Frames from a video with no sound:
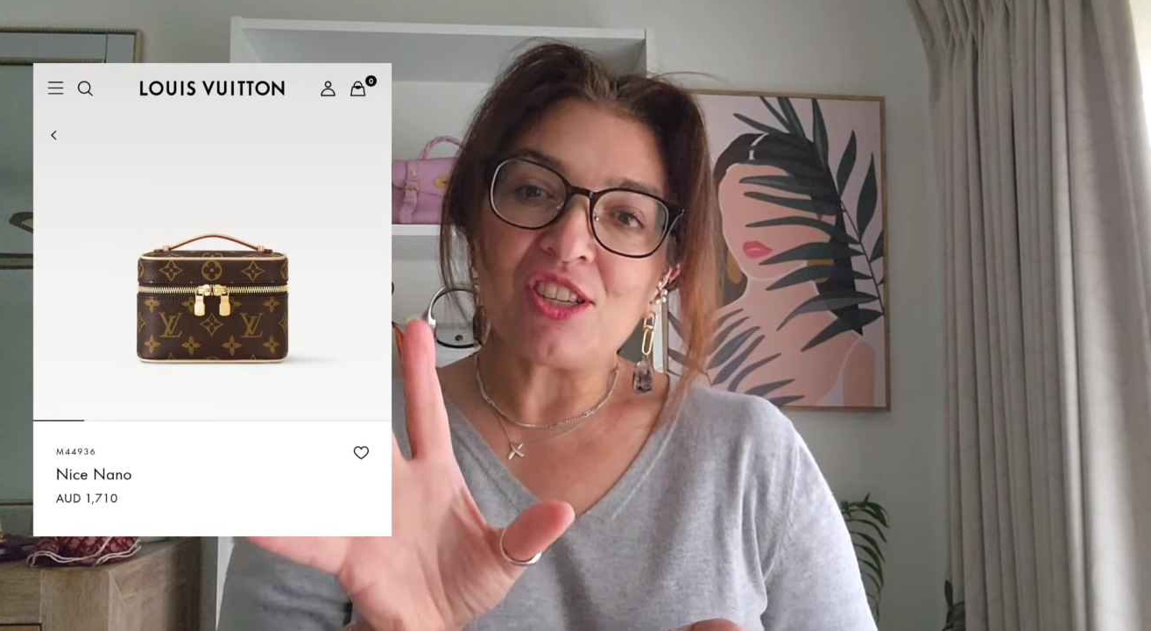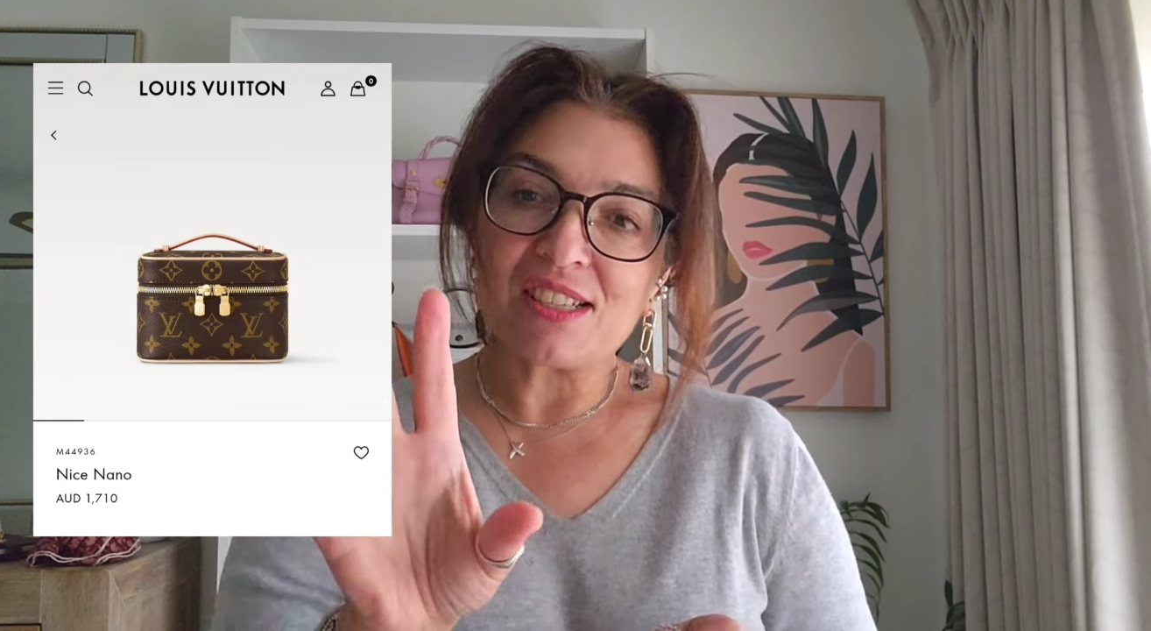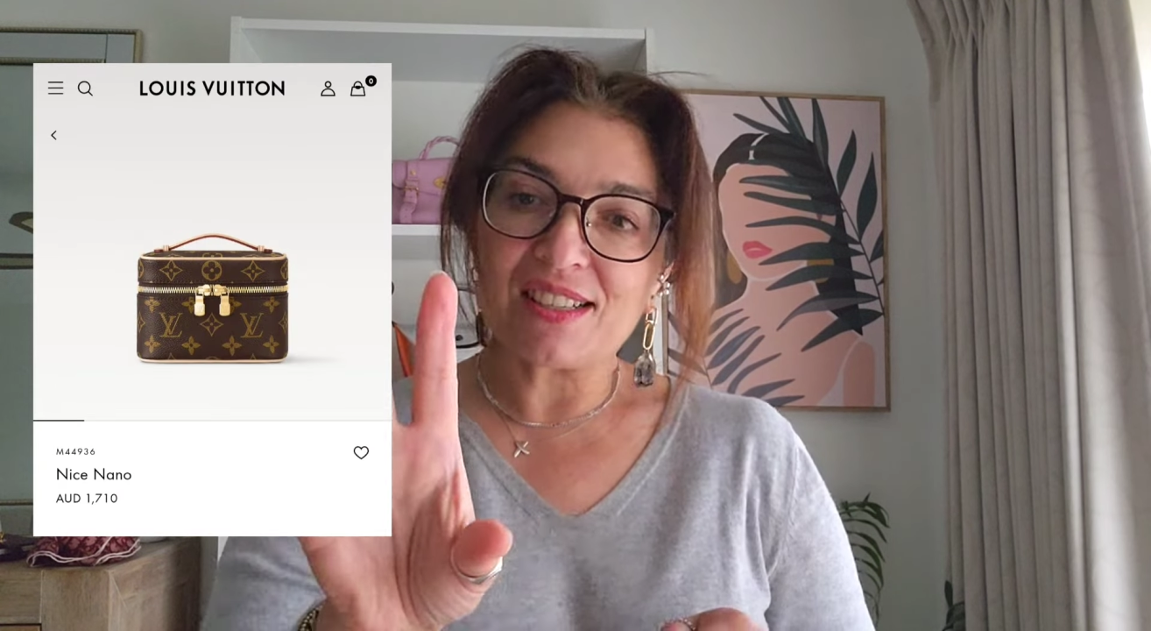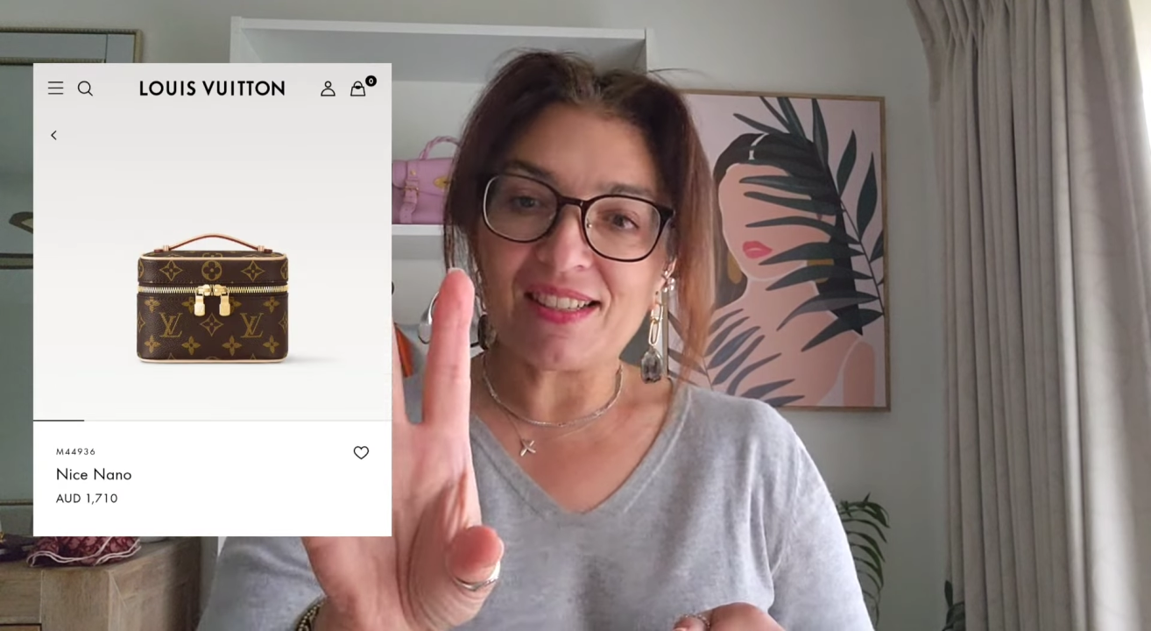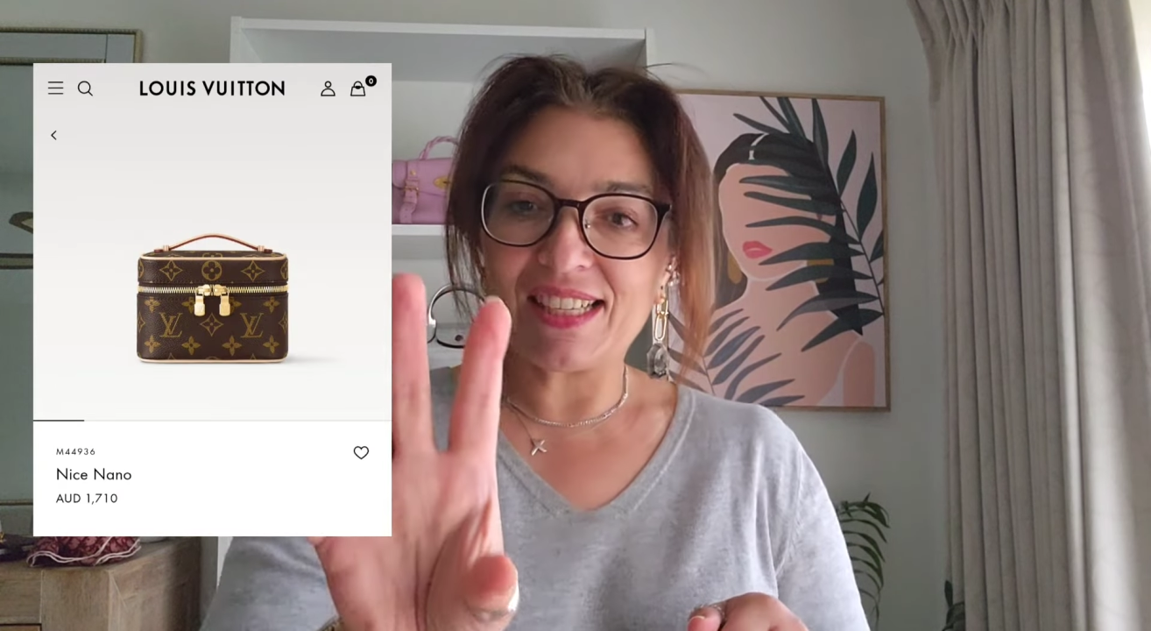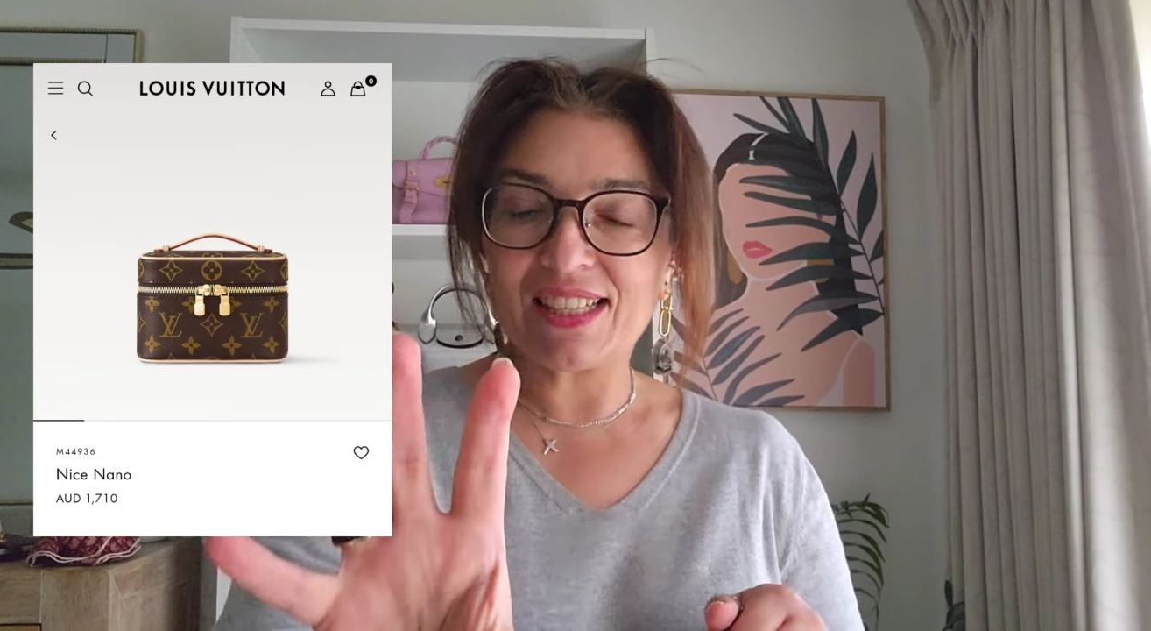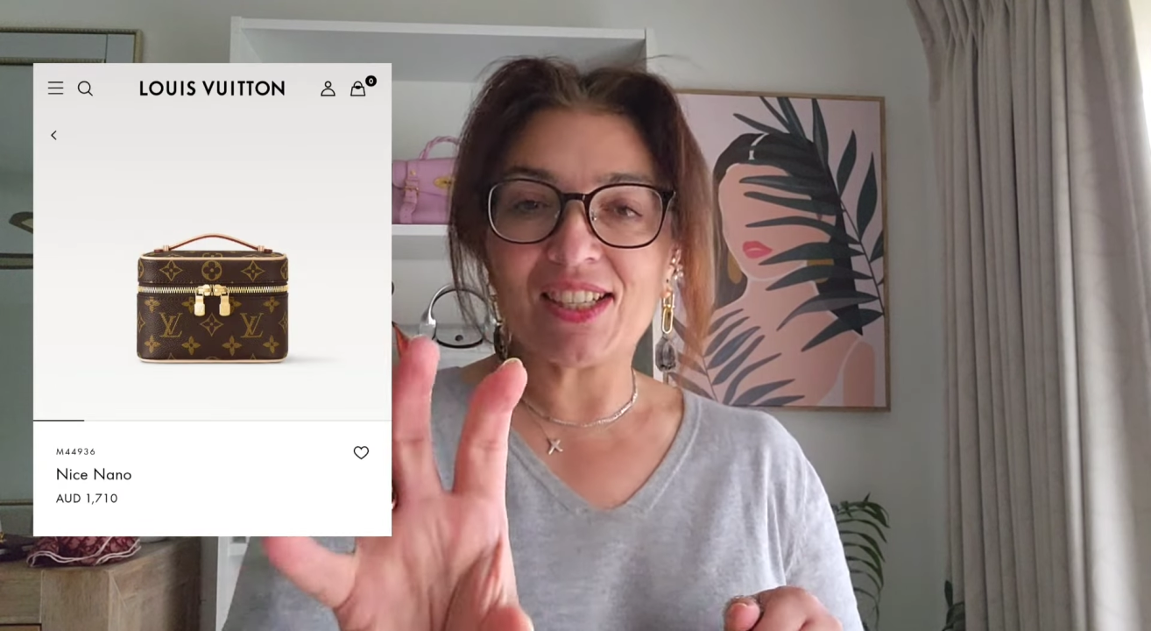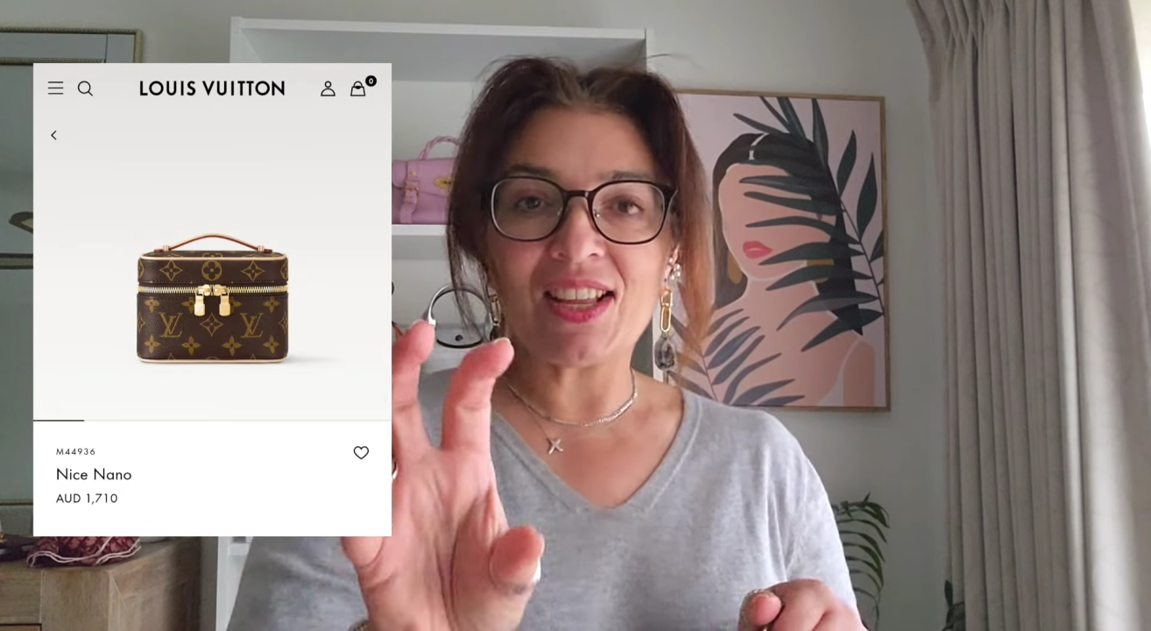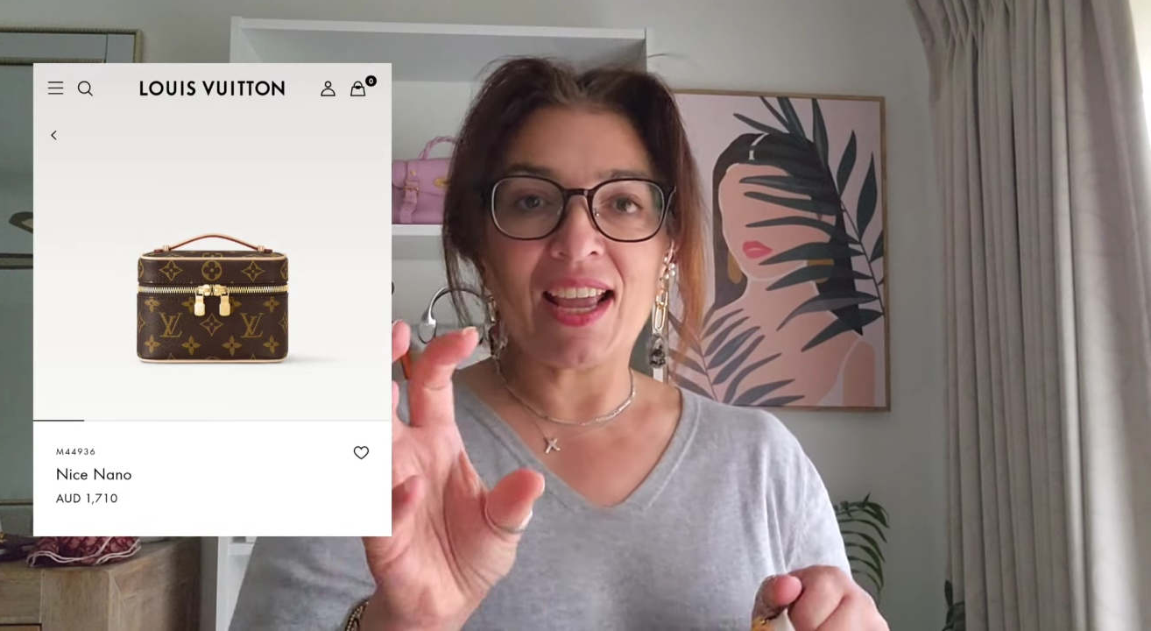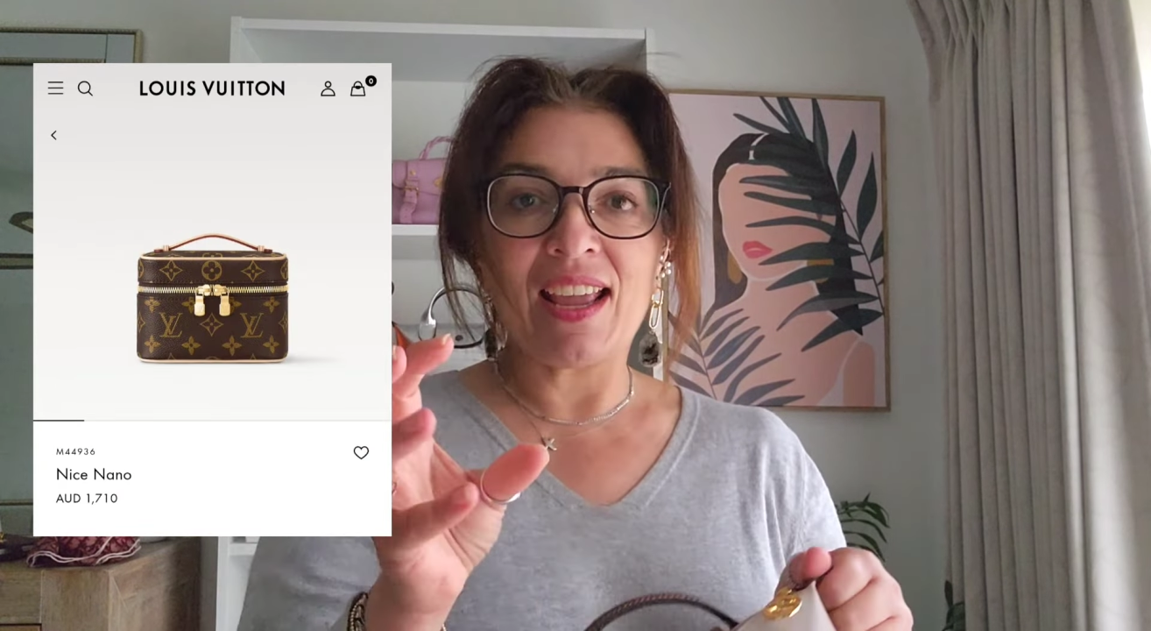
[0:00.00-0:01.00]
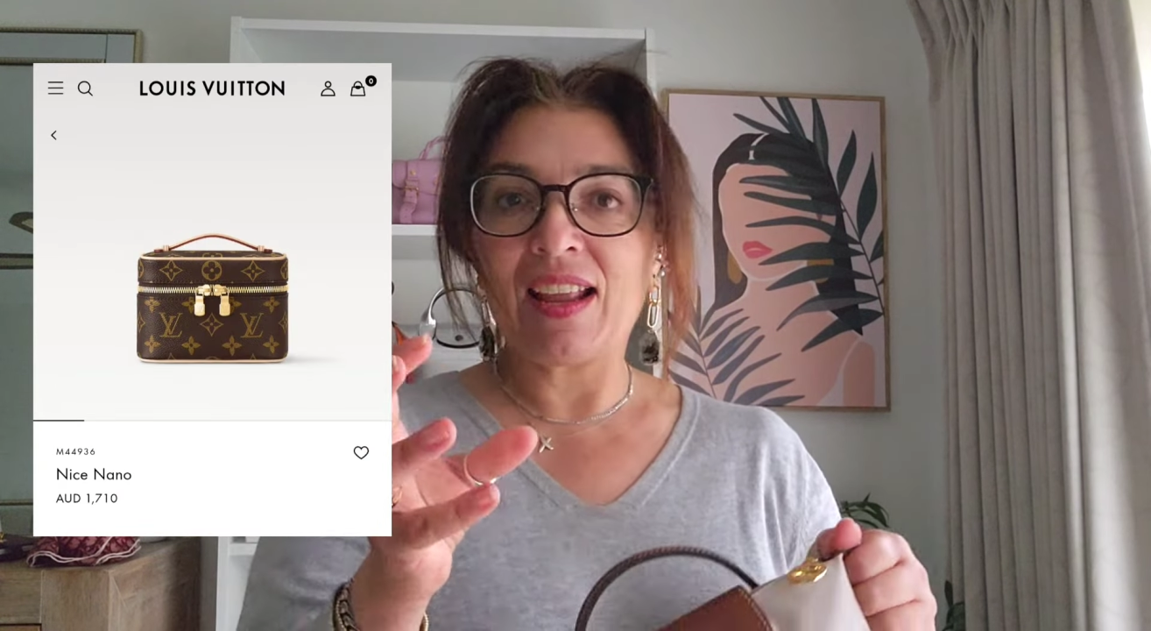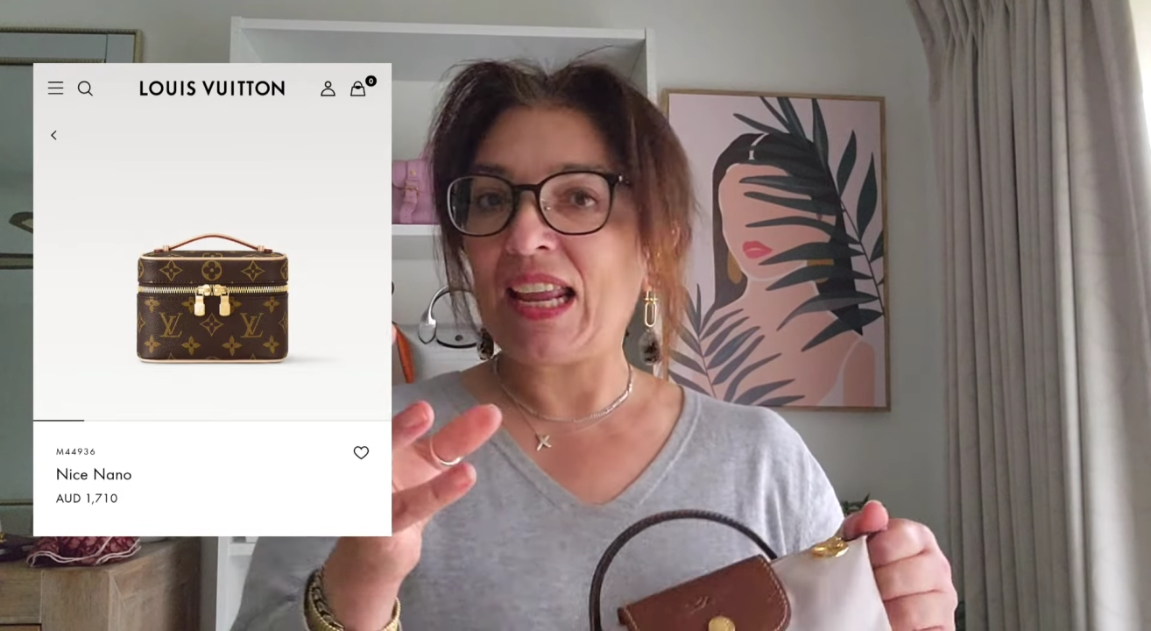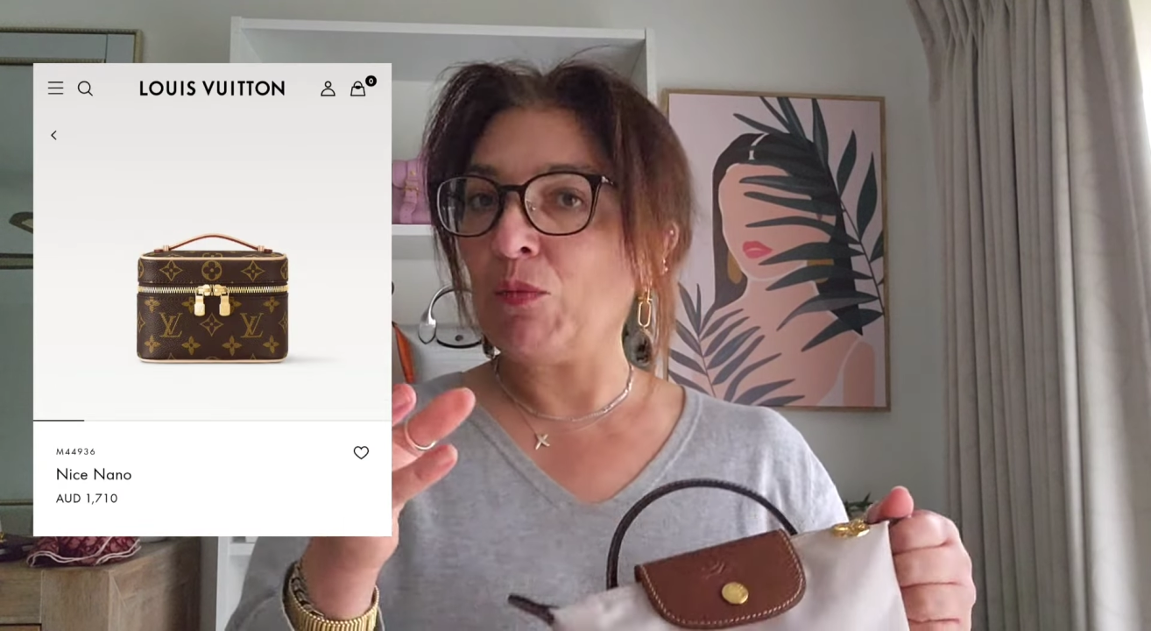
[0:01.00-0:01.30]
just sits there.